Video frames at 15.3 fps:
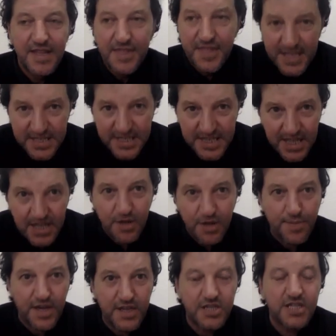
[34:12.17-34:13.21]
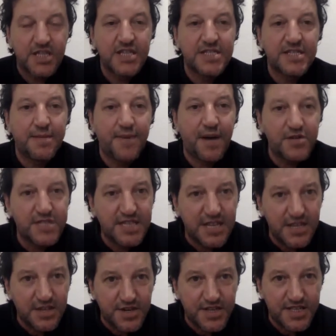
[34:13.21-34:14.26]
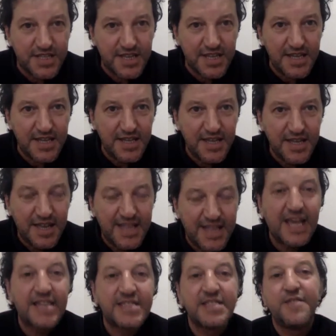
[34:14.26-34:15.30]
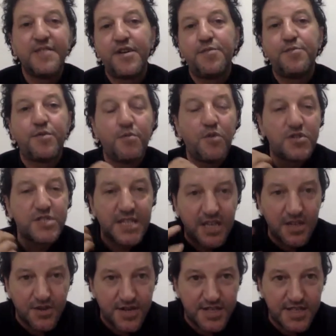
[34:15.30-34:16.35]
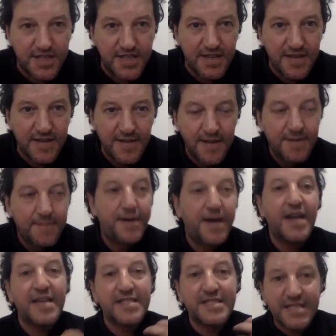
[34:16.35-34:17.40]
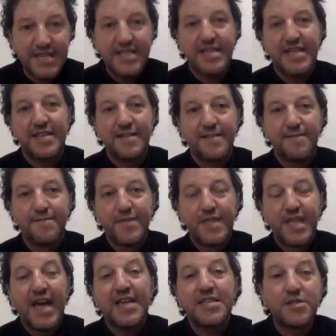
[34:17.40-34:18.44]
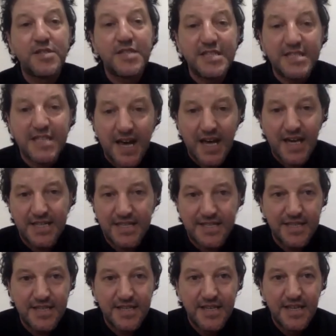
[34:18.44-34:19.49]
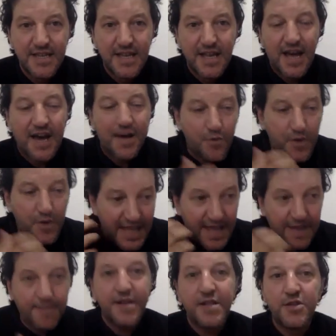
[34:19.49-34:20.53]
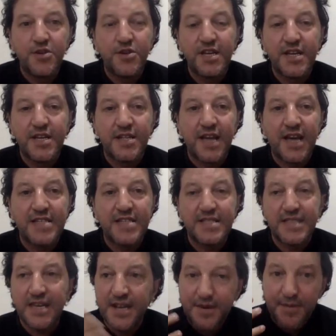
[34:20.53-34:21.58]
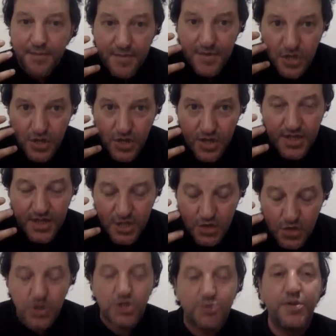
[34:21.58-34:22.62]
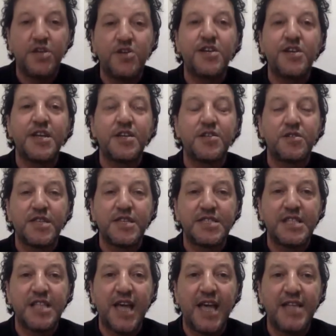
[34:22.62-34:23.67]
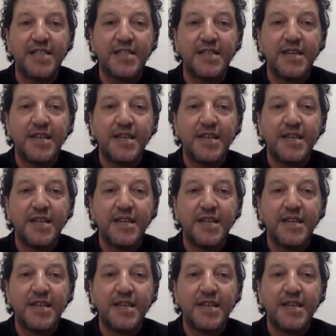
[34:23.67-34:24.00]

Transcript: This occupation is about security. It has never promoted security. Palestinian has to decide, are we able to recognize the Jewish belonging to this land,